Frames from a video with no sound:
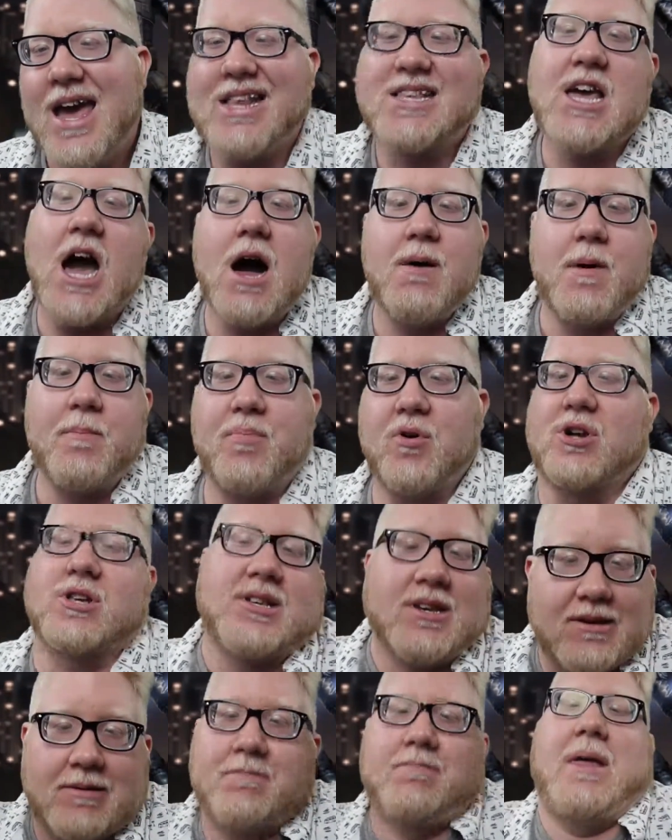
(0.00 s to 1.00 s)
It's comic books.
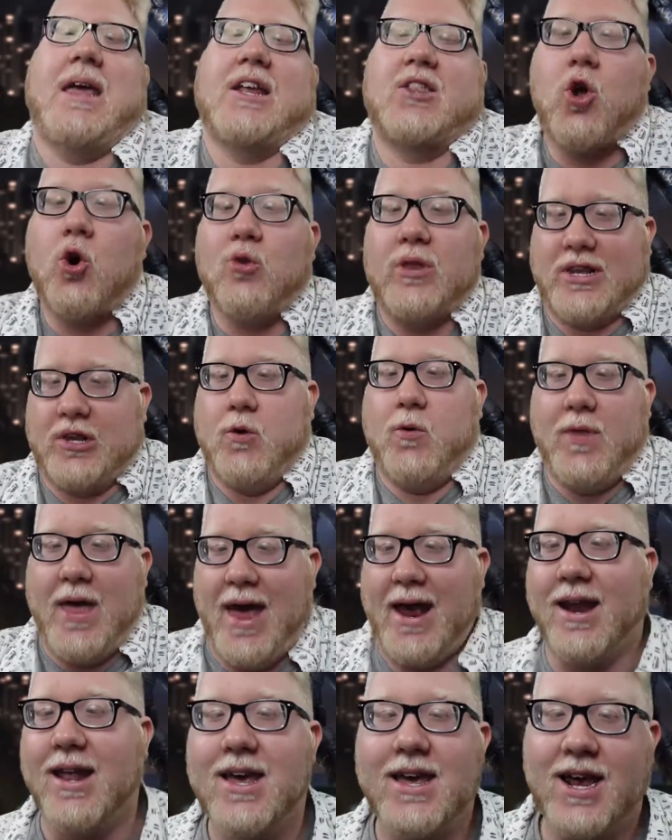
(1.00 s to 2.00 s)
They could totally do
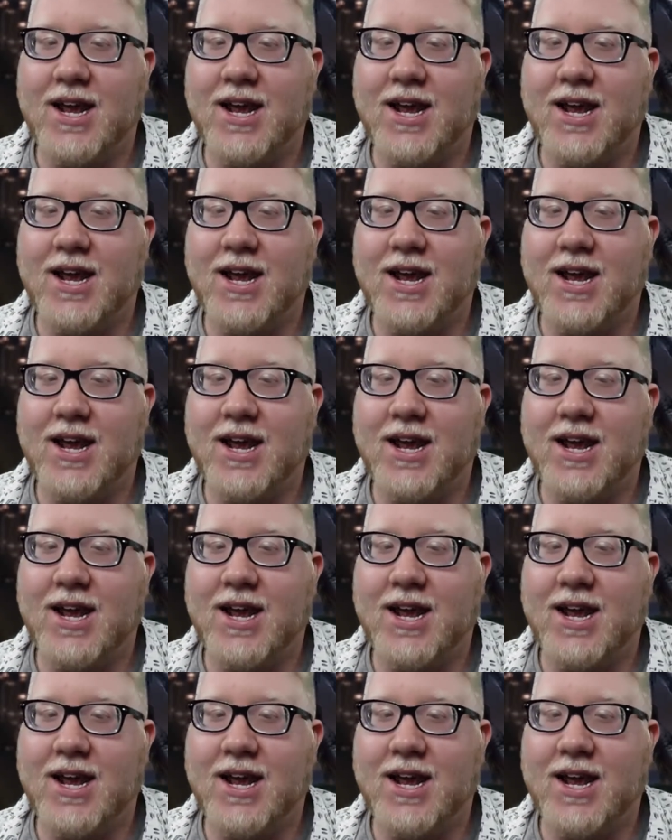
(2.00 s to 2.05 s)
that.